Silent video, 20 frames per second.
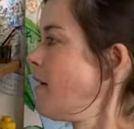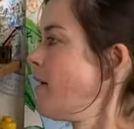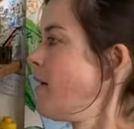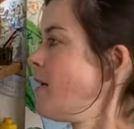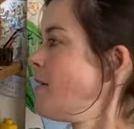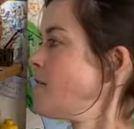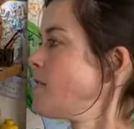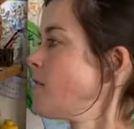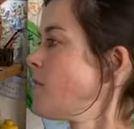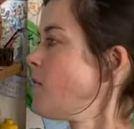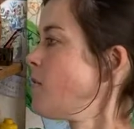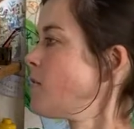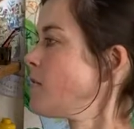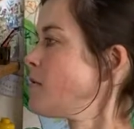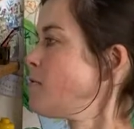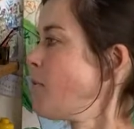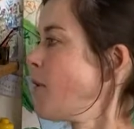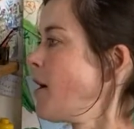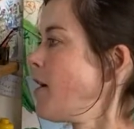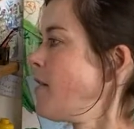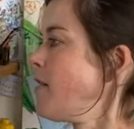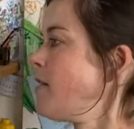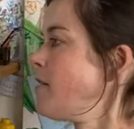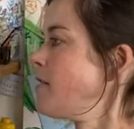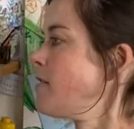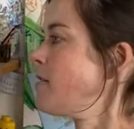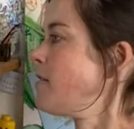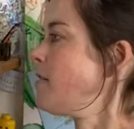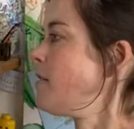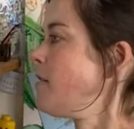is caused by
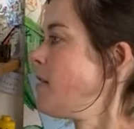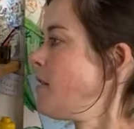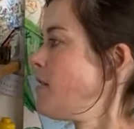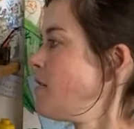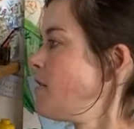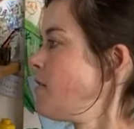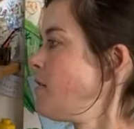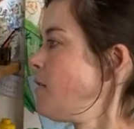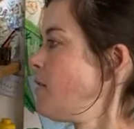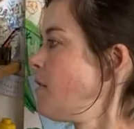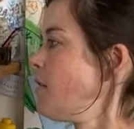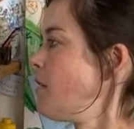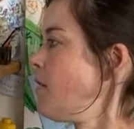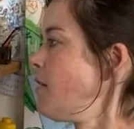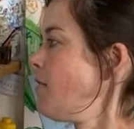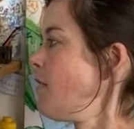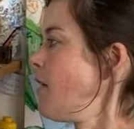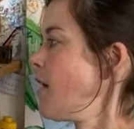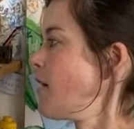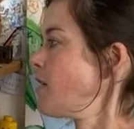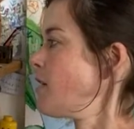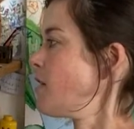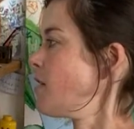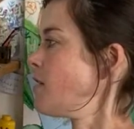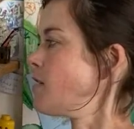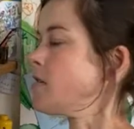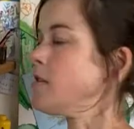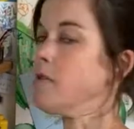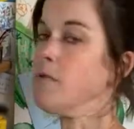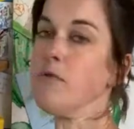these nuclear
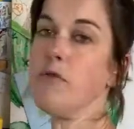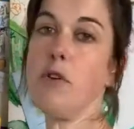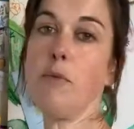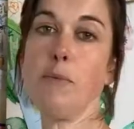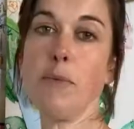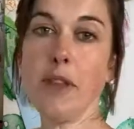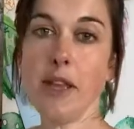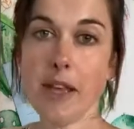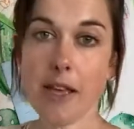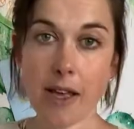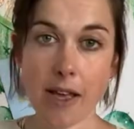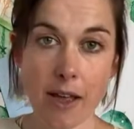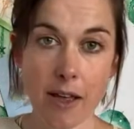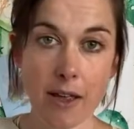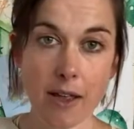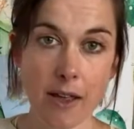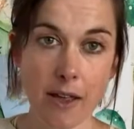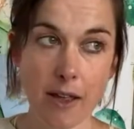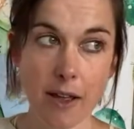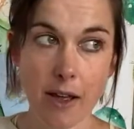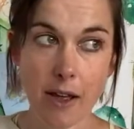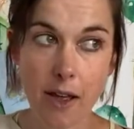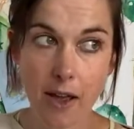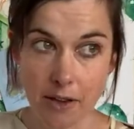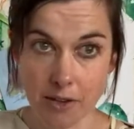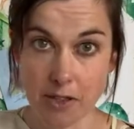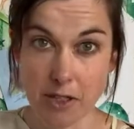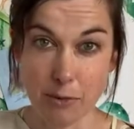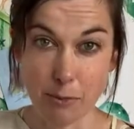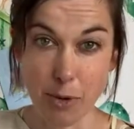reactions from the
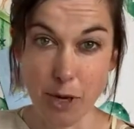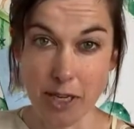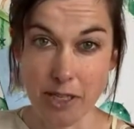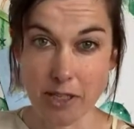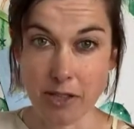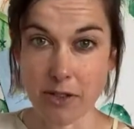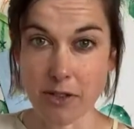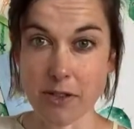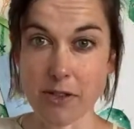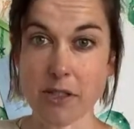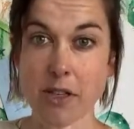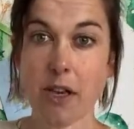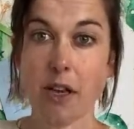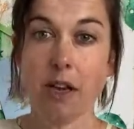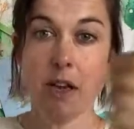hydrogen particles